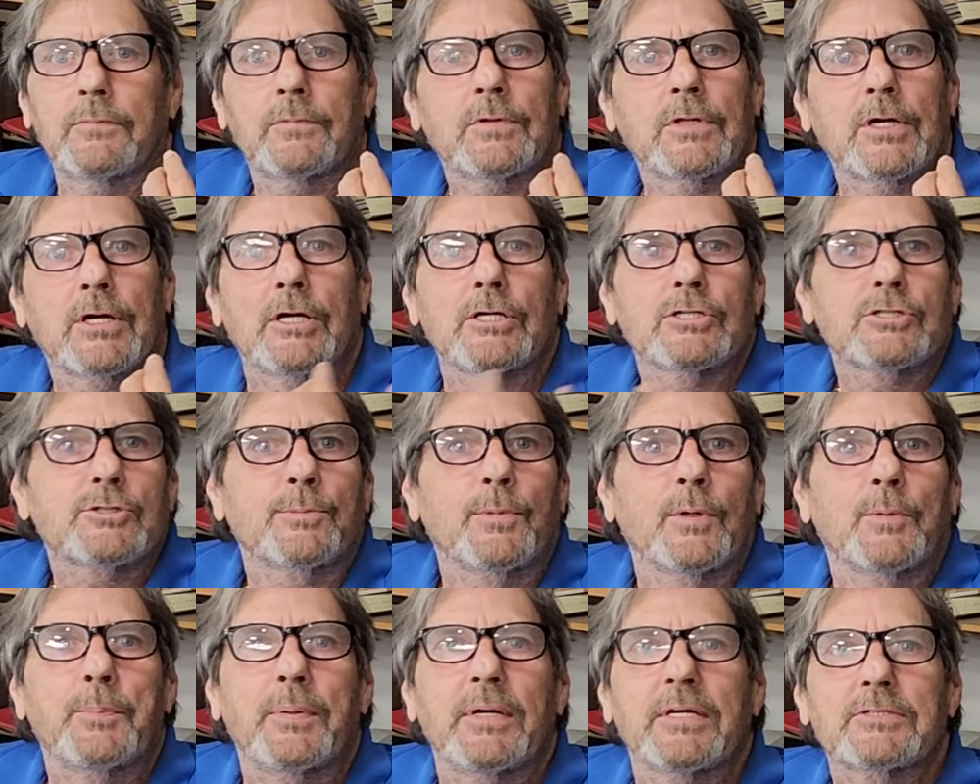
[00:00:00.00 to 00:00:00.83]
The
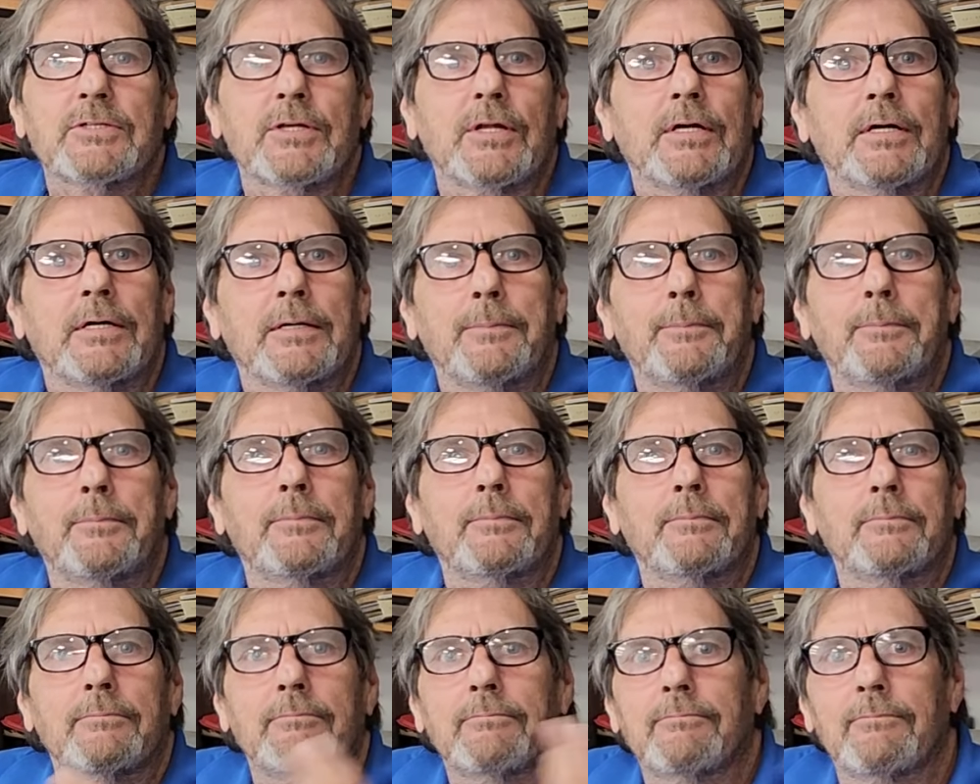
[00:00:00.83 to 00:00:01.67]
customer picks it up
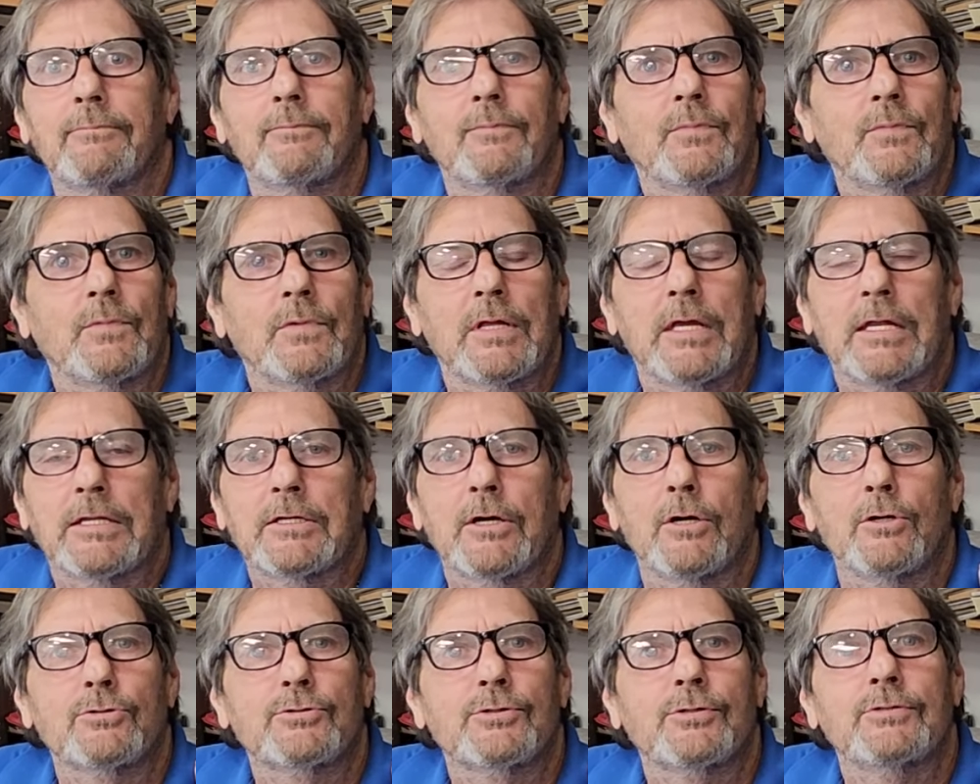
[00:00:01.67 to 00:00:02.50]
and
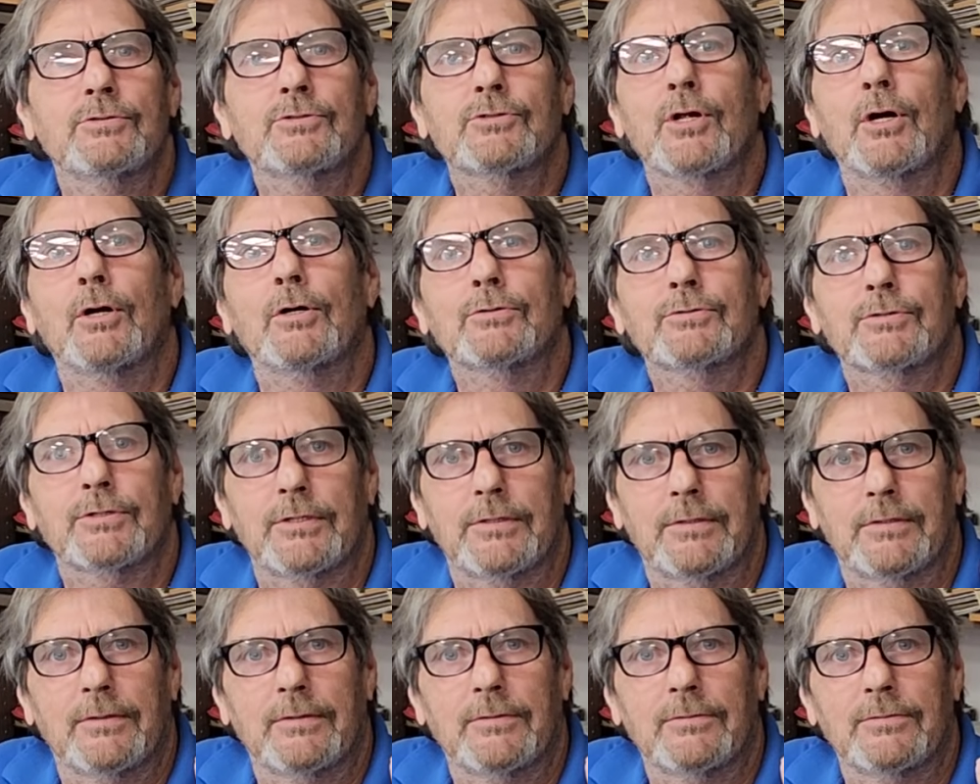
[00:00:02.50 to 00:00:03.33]
goes and installs it.
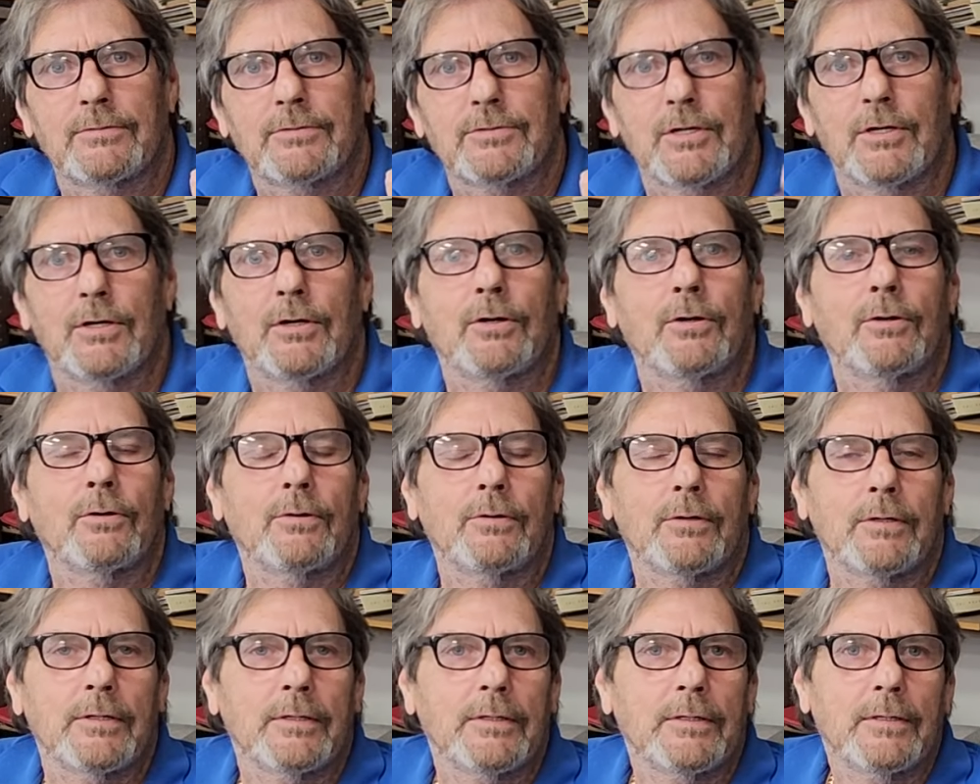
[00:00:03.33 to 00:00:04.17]
So
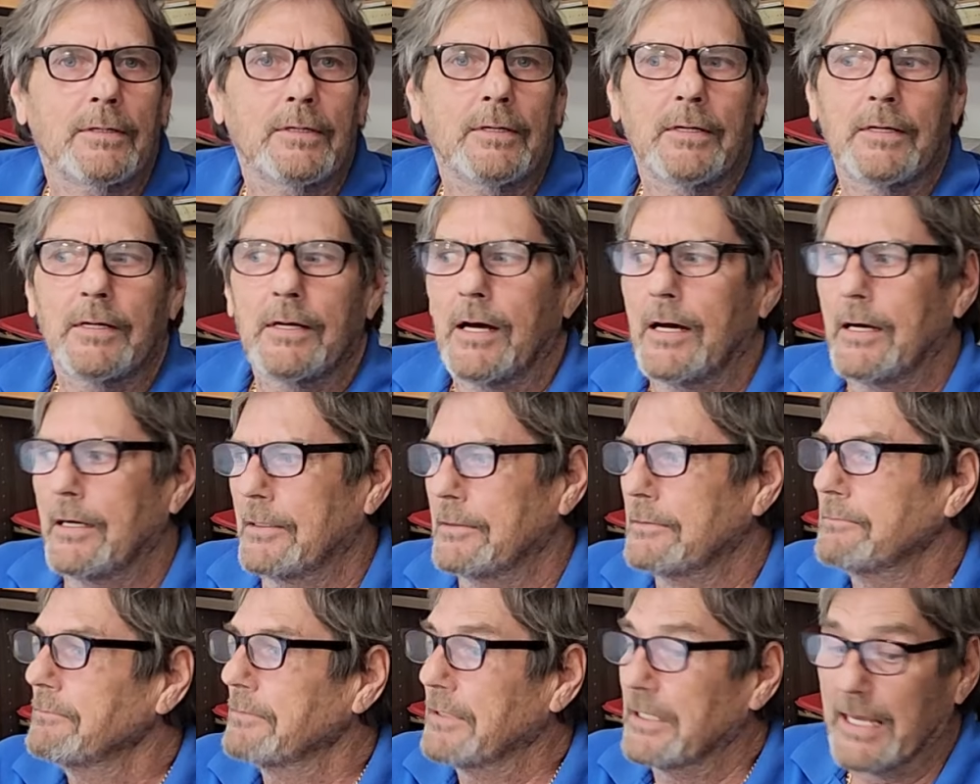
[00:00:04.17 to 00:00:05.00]

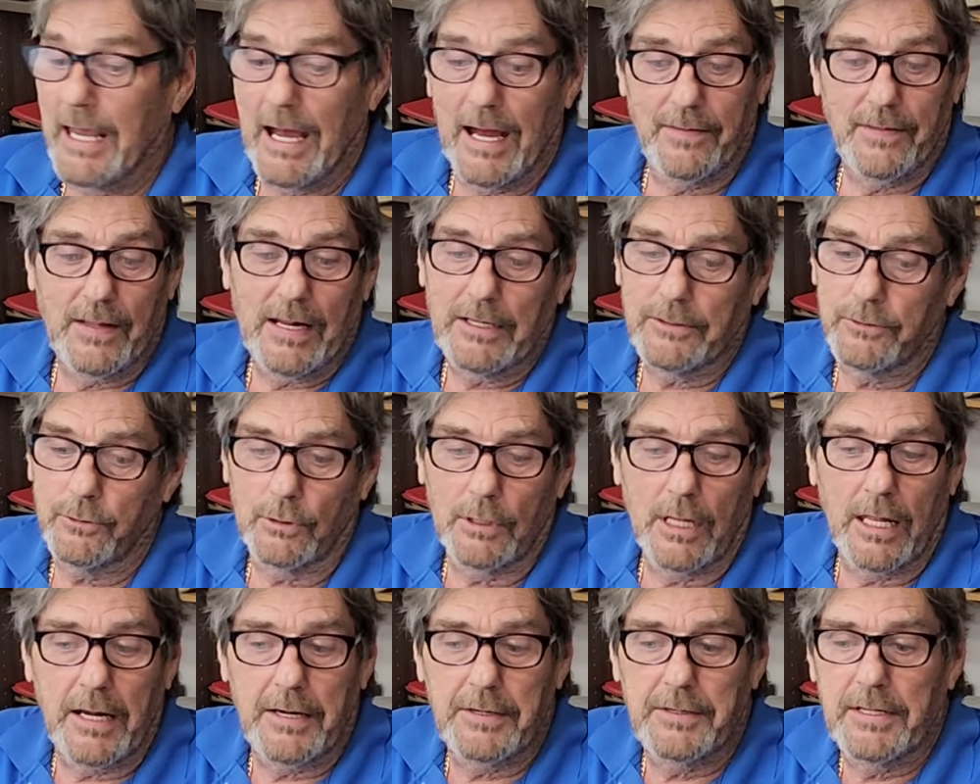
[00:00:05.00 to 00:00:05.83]
the guy that I do
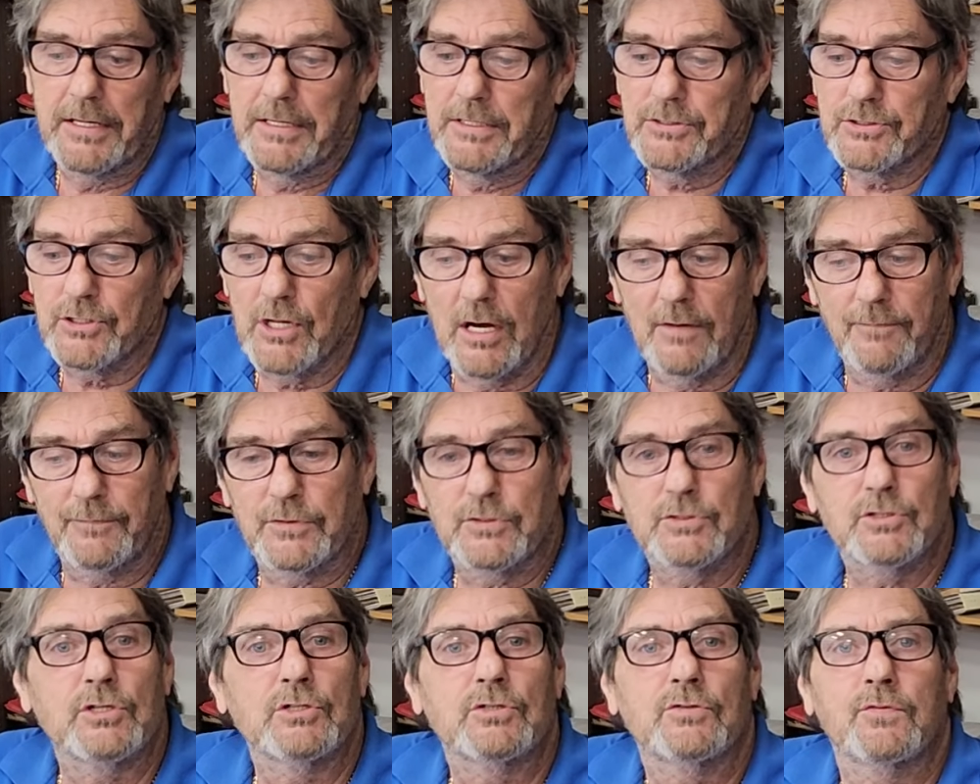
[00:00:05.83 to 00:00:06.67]
a lot of dentist
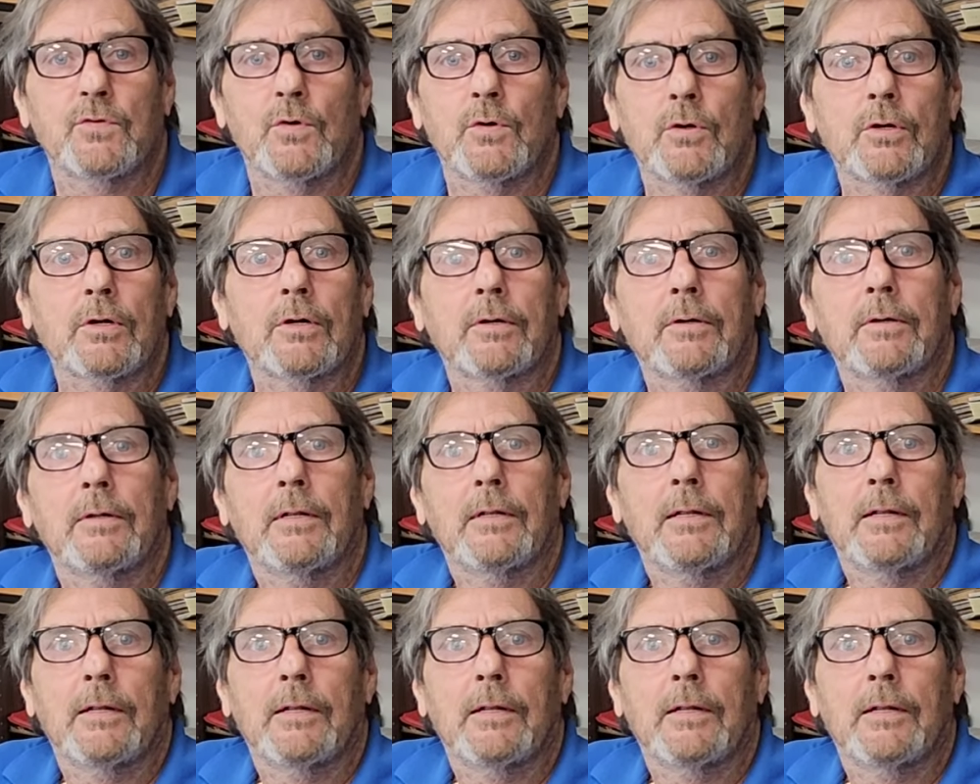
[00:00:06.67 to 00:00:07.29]
offices for,